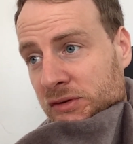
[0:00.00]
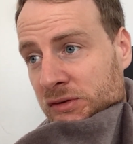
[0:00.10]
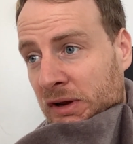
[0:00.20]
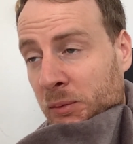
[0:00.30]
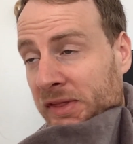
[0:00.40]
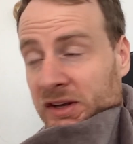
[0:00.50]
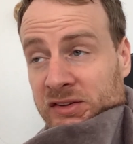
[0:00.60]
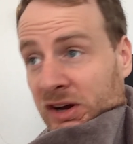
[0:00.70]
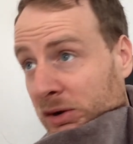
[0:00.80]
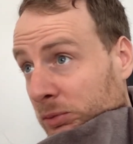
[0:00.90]
like where the
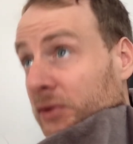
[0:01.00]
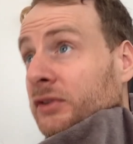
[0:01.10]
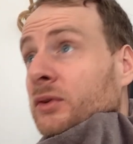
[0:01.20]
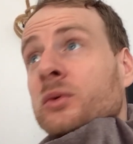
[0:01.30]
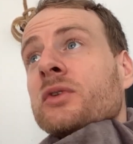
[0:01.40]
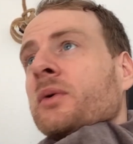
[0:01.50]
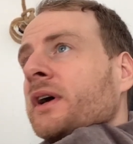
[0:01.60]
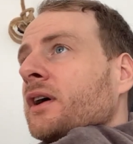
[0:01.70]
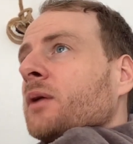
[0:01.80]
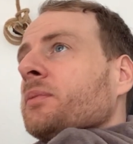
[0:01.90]
guitar was, and all the way
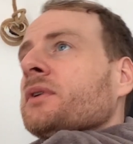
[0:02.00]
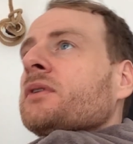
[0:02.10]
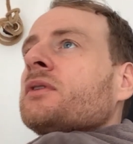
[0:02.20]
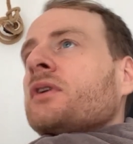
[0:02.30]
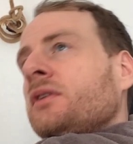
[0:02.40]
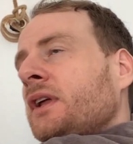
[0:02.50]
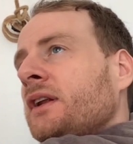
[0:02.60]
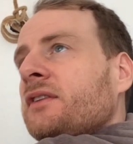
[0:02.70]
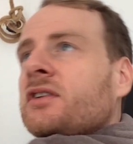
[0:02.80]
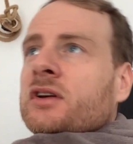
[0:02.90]
up, and then
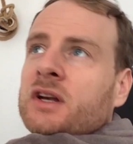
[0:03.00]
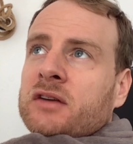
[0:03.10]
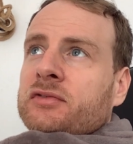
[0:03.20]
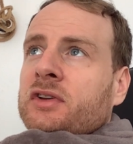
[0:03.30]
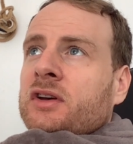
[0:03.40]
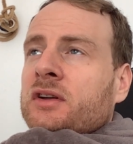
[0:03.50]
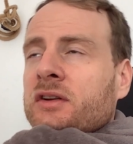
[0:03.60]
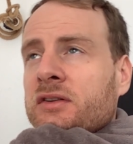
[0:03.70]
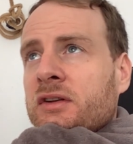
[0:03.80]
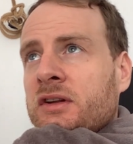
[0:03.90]
it took a left
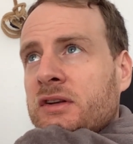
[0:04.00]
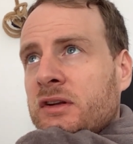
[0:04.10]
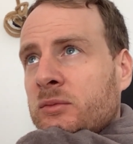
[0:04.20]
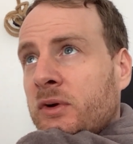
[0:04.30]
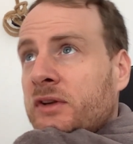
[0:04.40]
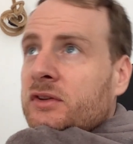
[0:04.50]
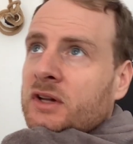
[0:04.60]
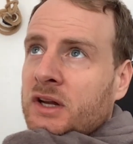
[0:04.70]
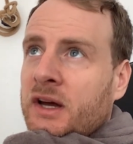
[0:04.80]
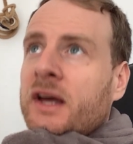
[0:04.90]
turn and then went to the
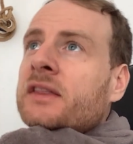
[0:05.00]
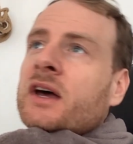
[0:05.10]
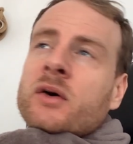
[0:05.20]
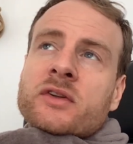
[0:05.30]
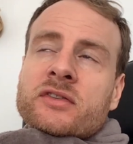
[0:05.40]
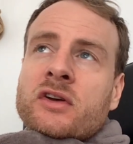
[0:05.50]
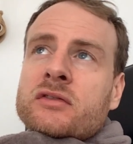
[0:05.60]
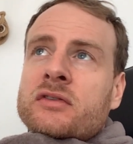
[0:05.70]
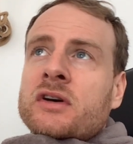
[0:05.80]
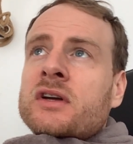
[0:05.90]
light, and now it's
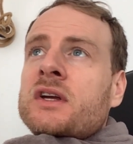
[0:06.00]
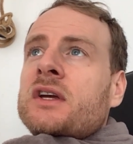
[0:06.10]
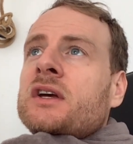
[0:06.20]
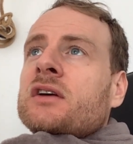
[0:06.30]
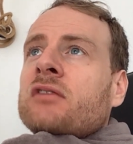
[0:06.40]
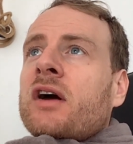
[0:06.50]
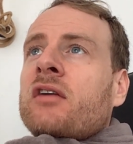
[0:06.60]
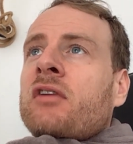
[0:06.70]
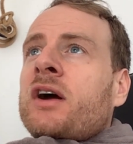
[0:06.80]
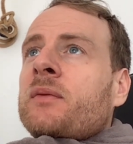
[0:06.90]
over
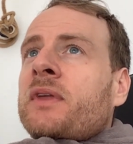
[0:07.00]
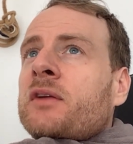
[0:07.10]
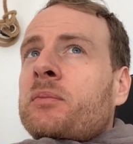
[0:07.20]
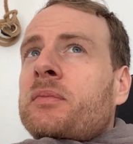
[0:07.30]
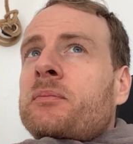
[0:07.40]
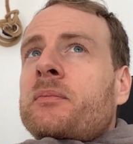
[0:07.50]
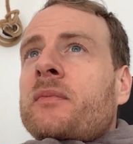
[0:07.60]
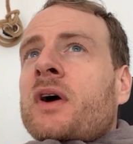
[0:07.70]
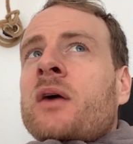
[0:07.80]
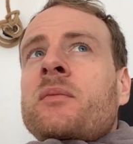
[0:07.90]
right up there.
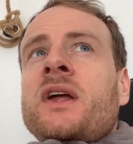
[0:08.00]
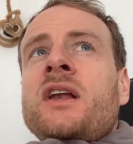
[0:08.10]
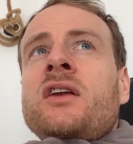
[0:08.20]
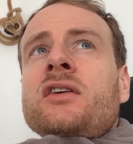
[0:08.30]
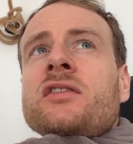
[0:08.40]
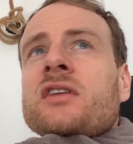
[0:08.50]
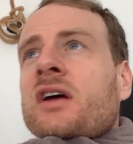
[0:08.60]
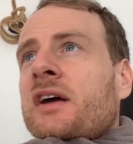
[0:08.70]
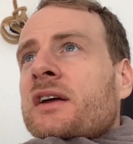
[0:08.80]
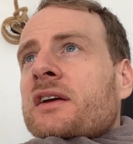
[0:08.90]
It looks
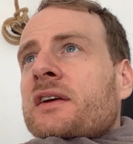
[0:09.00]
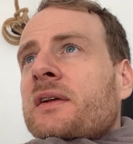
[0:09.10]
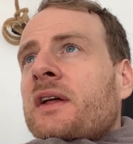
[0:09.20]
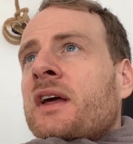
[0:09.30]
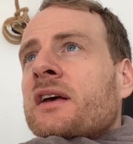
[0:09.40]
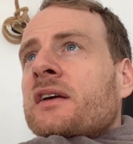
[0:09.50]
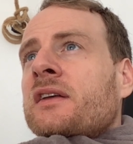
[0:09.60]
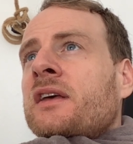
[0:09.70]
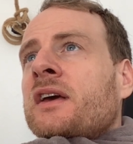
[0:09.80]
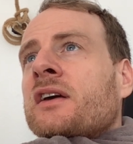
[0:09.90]
like
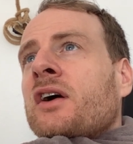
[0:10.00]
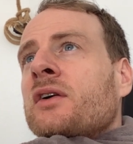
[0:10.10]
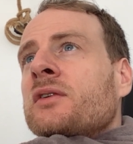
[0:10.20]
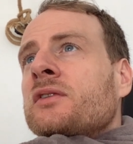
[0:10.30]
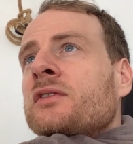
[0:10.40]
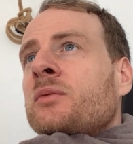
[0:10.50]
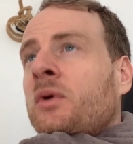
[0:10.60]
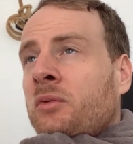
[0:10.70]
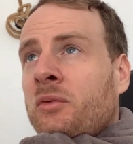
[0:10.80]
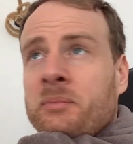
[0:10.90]
it goes
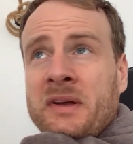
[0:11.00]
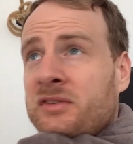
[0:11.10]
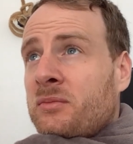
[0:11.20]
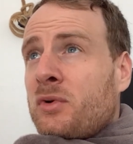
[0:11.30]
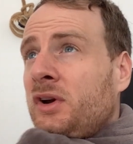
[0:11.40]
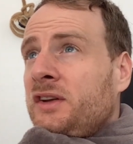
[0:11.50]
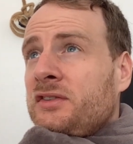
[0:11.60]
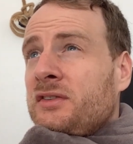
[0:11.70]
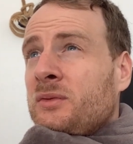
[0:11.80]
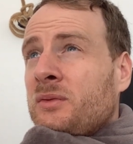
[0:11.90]
basically more or
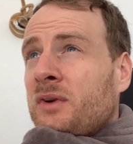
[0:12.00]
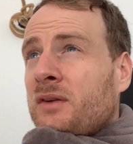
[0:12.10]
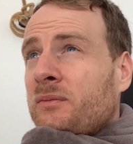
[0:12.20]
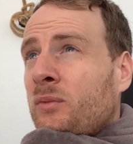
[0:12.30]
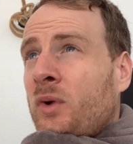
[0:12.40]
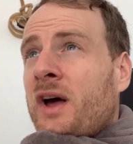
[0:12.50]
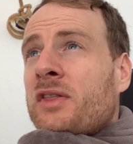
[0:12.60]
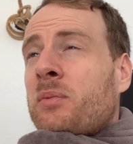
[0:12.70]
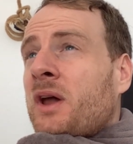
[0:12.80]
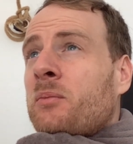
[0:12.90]
less where the
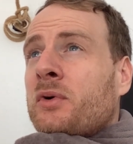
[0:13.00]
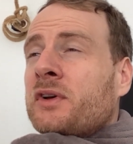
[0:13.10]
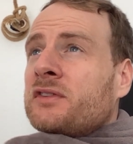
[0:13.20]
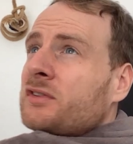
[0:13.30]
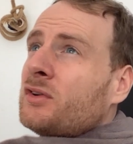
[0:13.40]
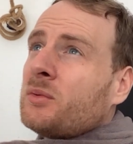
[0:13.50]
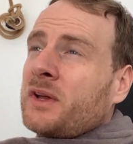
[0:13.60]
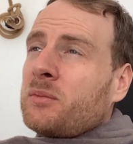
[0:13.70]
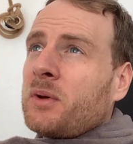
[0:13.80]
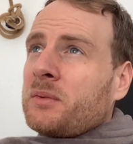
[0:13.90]
plant pot is. It's not where
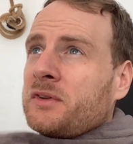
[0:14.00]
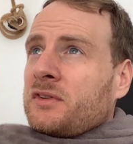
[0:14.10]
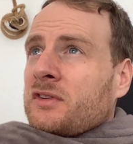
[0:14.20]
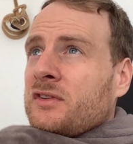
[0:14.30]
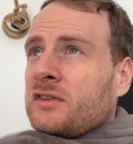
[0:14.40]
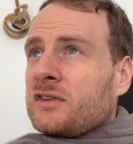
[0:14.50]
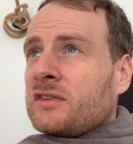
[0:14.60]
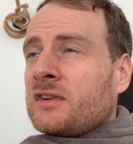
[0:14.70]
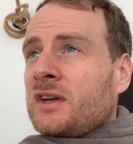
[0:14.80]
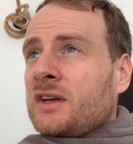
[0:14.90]
the plant pot is because it's